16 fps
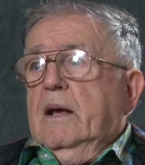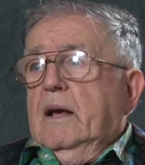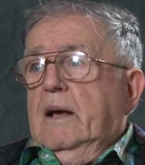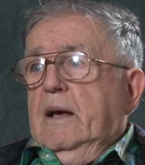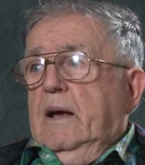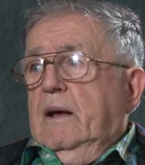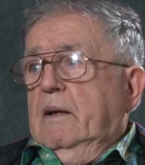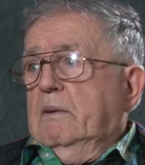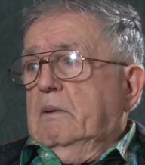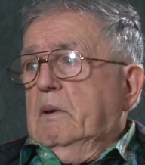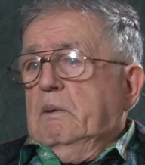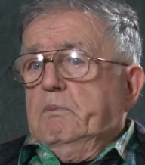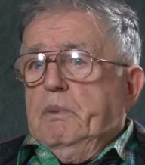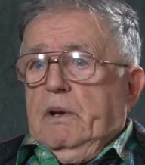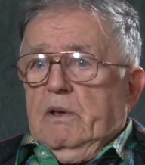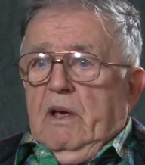And they
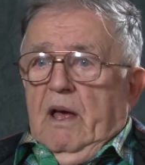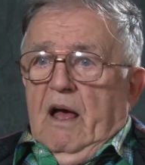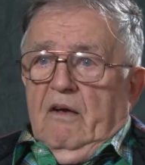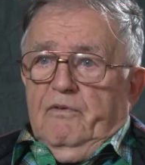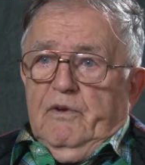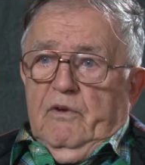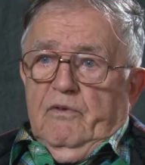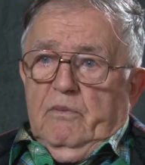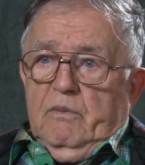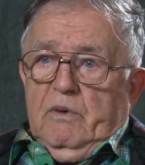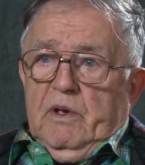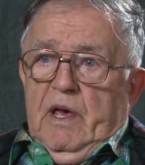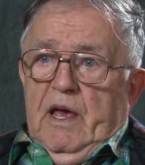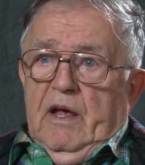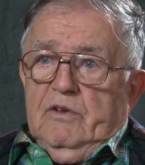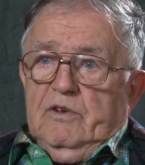picked the outfit from
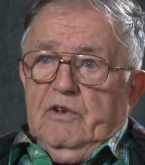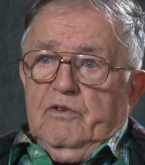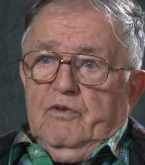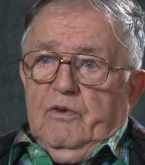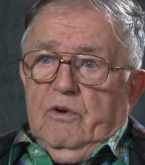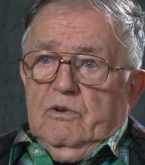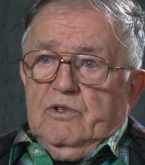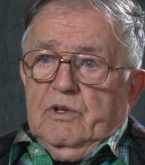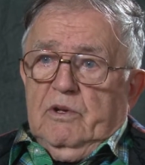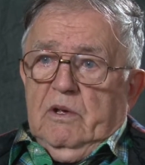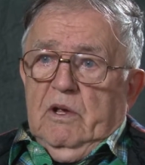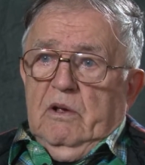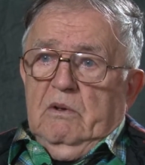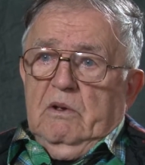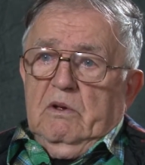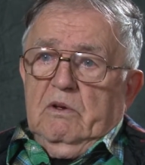Kansas first.
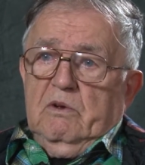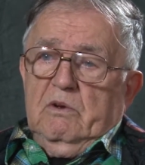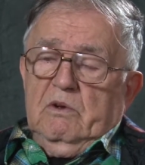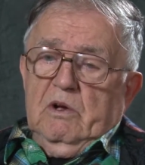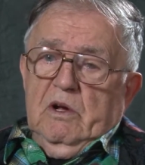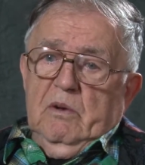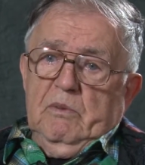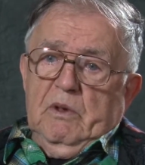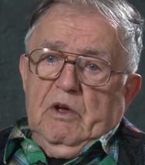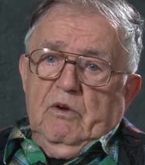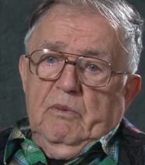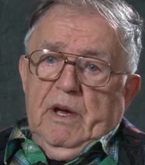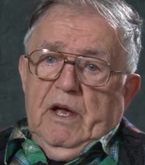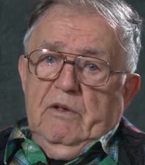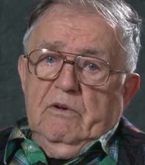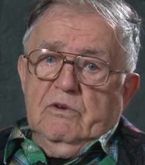The company
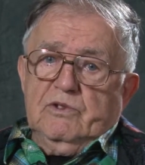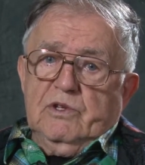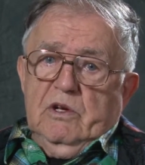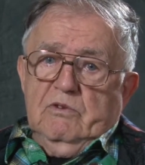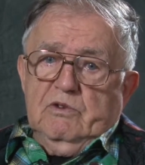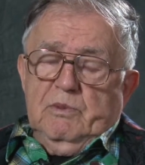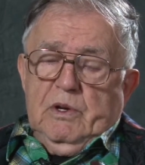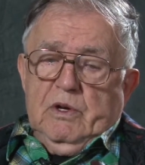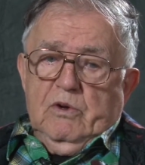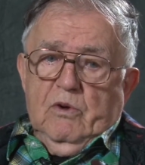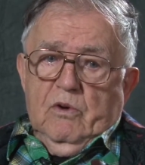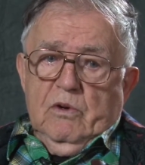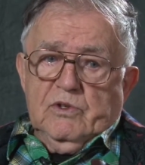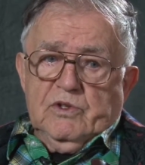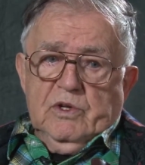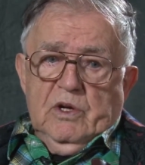commander said it's
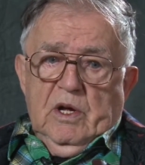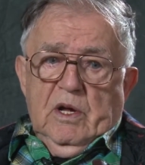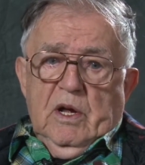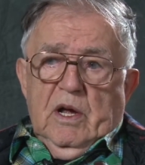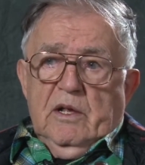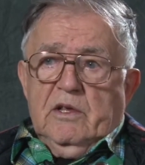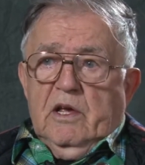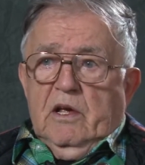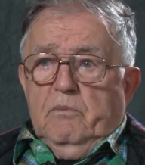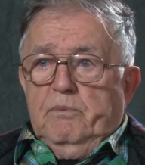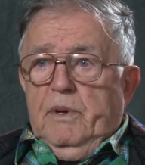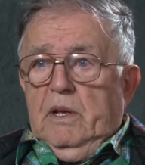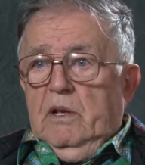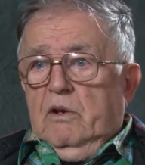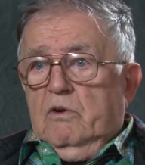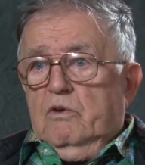because there had
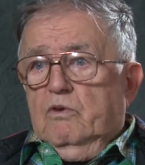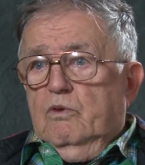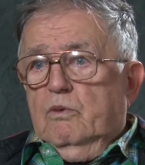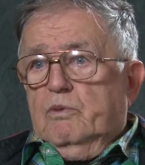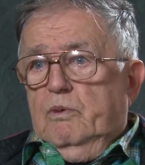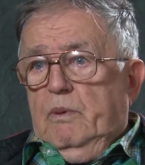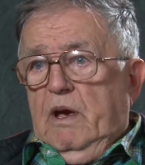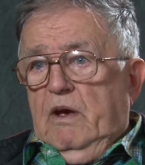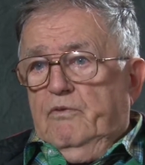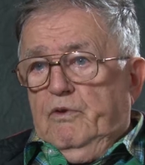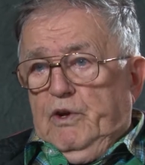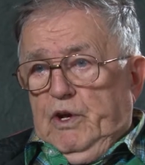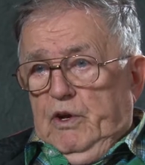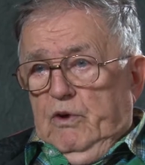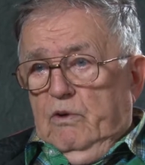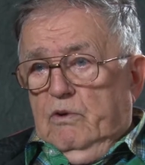been a group command for
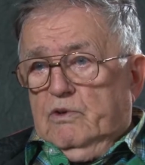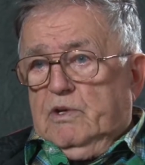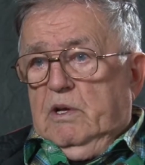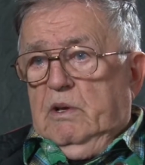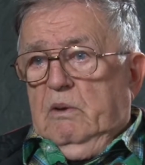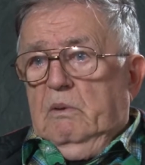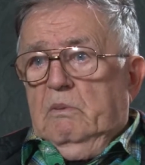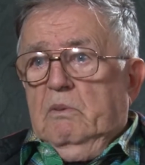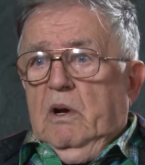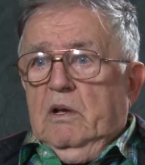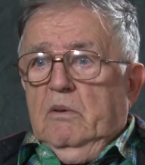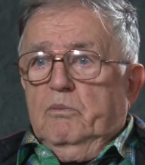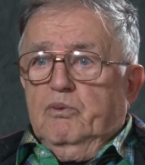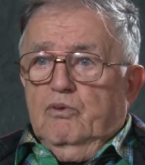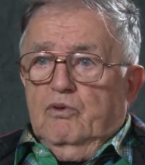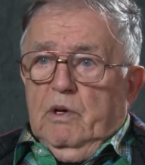years and the
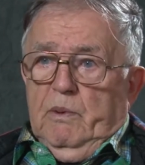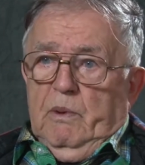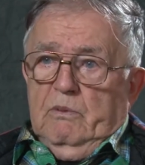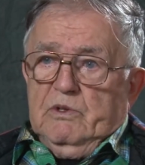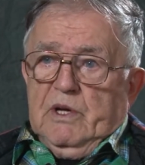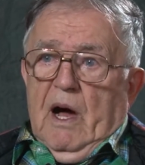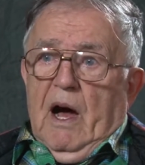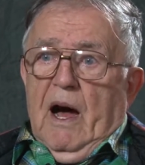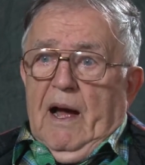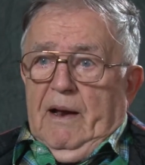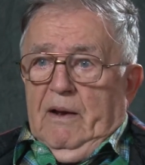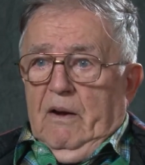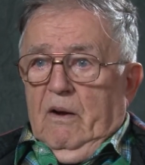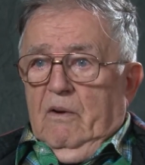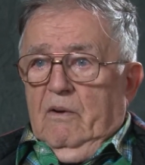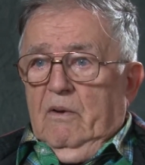unemployment was high
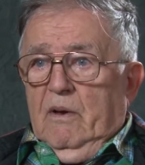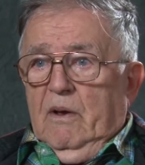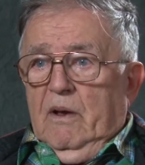there.